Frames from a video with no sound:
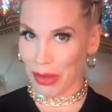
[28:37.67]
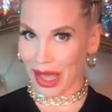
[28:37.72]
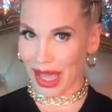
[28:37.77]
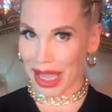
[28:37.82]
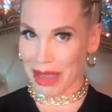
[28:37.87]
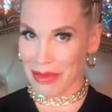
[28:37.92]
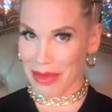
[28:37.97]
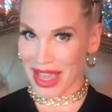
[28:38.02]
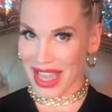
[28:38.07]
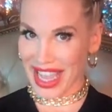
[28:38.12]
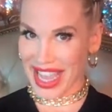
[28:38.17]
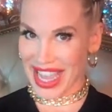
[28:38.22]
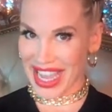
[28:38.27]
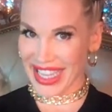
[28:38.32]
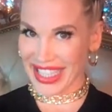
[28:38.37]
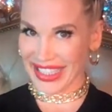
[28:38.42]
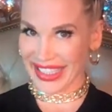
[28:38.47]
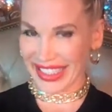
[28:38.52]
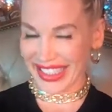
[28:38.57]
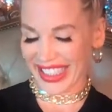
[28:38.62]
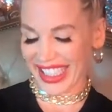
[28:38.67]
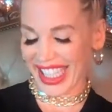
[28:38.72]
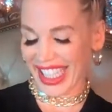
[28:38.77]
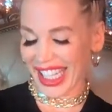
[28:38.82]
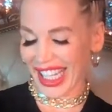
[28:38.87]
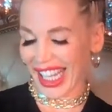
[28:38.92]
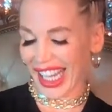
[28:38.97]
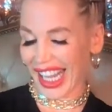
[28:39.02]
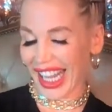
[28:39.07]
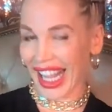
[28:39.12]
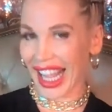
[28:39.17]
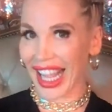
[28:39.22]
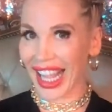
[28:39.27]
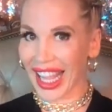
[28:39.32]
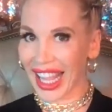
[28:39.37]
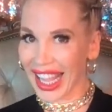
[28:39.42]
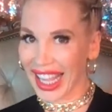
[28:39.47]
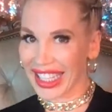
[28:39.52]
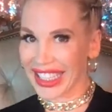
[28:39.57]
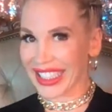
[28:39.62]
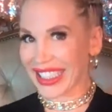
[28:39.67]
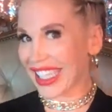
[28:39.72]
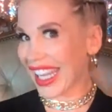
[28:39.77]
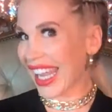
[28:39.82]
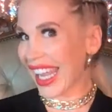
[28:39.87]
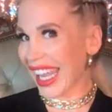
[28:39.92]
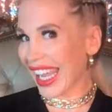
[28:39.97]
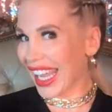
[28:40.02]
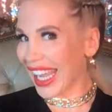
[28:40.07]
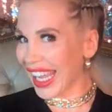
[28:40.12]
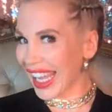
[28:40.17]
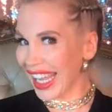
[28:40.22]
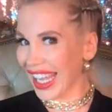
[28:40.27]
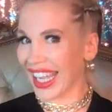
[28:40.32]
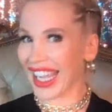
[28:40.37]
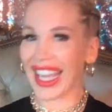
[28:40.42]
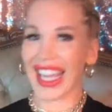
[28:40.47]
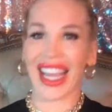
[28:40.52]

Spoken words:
baby. Ding.